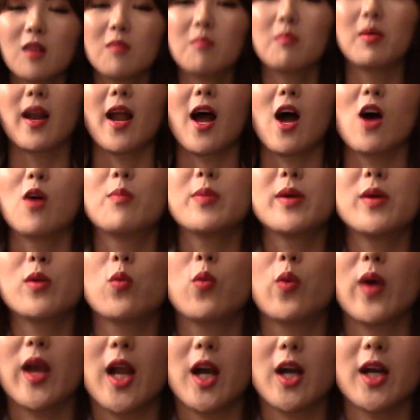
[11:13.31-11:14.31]
but I'll be
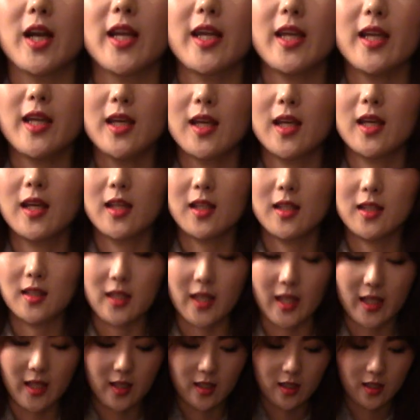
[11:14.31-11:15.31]
wearing
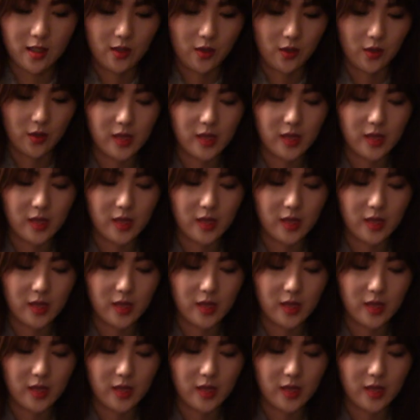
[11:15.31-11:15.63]
like, you know,